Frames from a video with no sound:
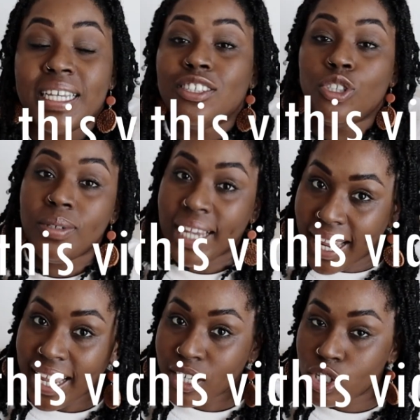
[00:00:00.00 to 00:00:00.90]
because you
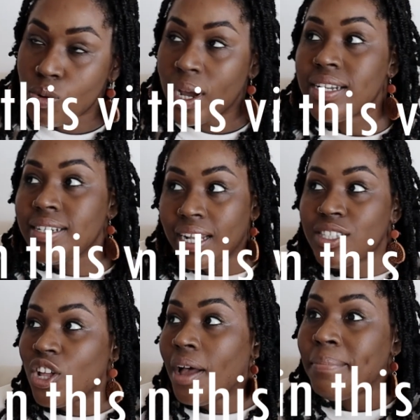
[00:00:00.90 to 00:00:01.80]
can do it
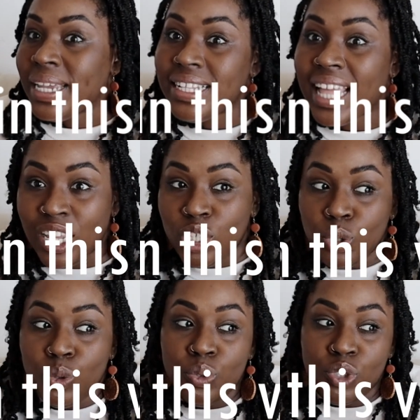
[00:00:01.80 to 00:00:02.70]
does not mean that
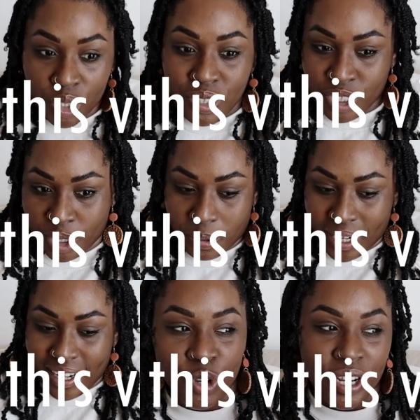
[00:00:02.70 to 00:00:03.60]
you should do
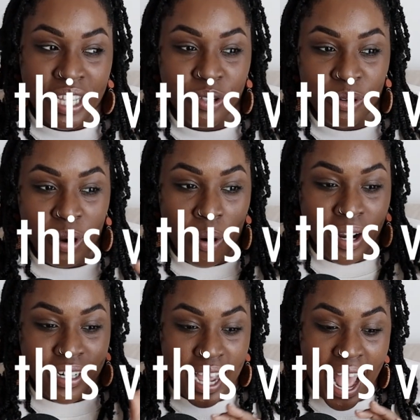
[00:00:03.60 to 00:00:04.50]
it. You're either
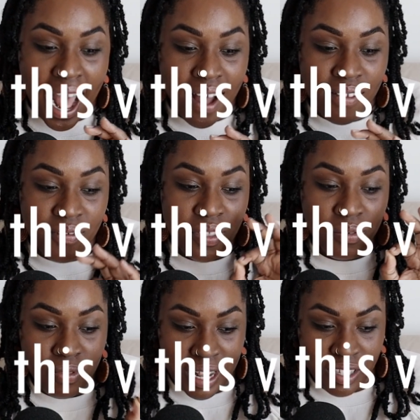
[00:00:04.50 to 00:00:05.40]
going to have
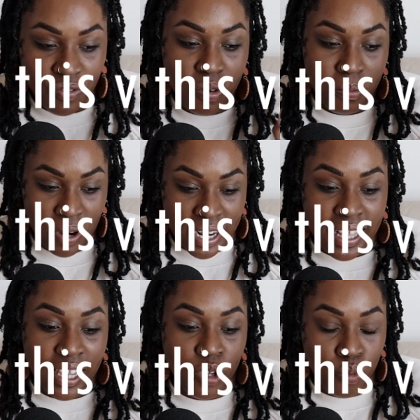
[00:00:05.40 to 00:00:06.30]
the restful break
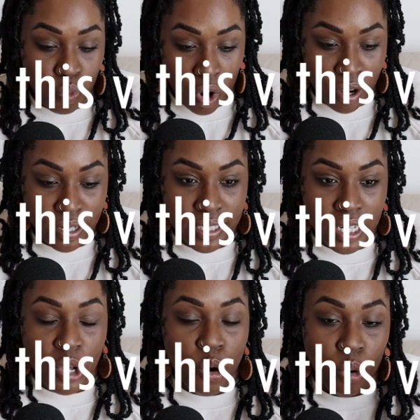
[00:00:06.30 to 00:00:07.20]
that you
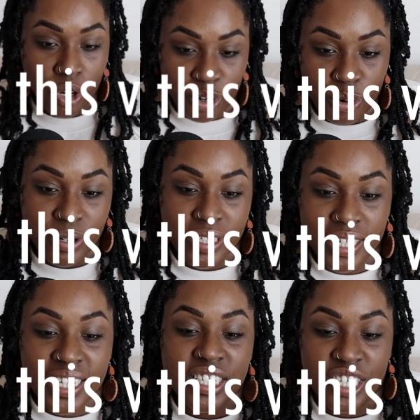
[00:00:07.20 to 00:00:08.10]
want, or you're going
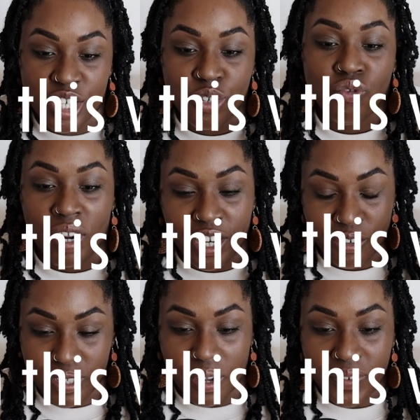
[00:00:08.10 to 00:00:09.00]
to continue
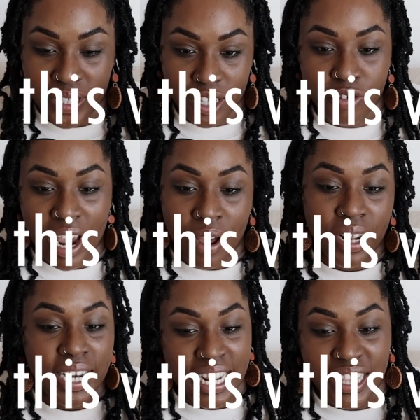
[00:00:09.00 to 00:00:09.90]
running yourself into the
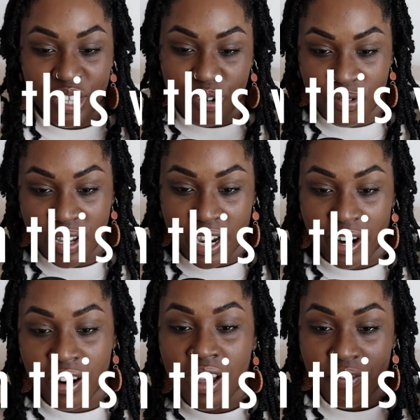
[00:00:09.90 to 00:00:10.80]
ground and hit the new
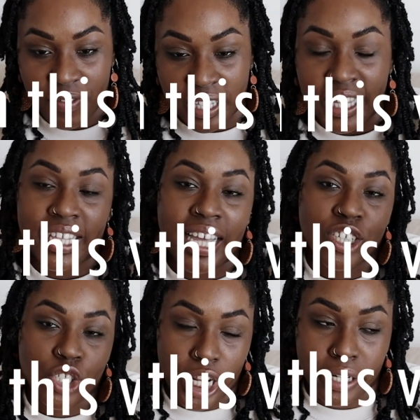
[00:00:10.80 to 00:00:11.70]
year feeling like